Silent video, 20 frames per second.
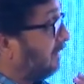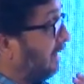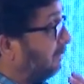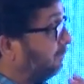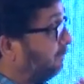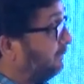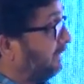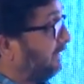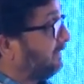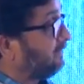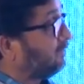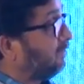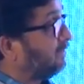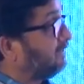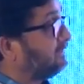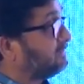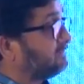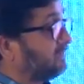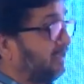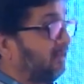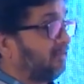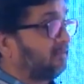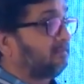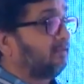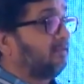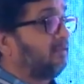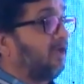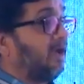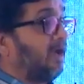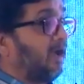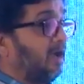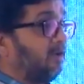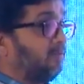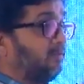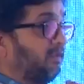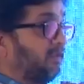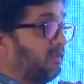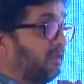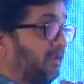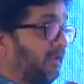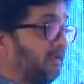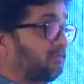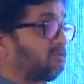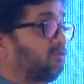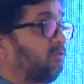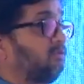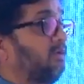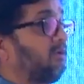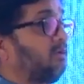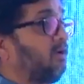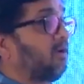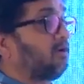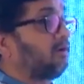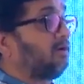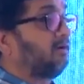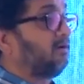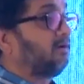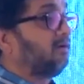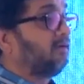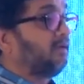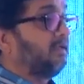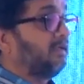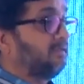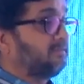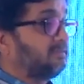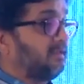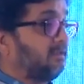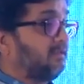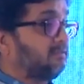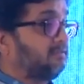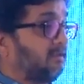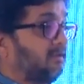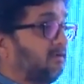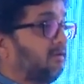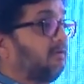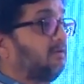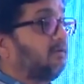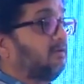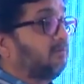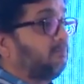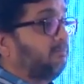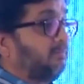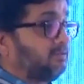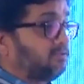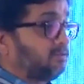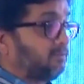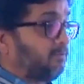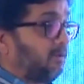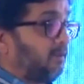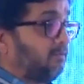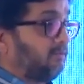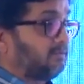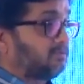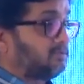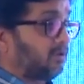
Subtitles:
update on his health, how he connects to the doctor is another major problem.